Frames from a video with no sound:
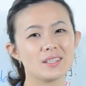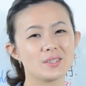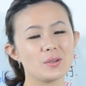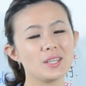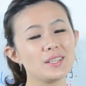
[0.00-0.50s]

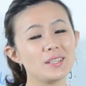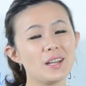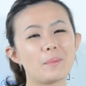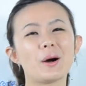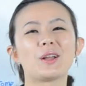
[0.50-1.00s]
So he
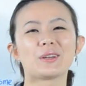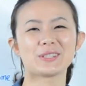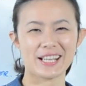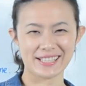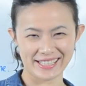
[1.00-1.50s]

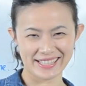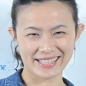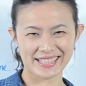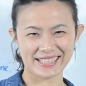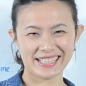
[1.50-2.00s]
apologizes,
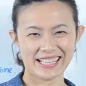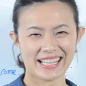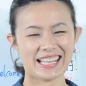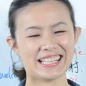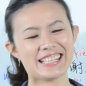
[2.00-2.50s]

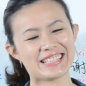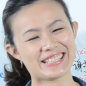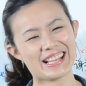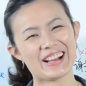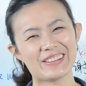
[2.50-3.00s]
and
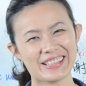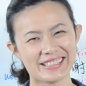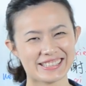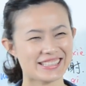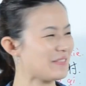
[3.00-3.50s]
here's how he
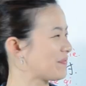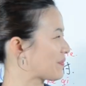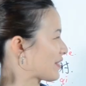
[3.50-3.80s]
does it.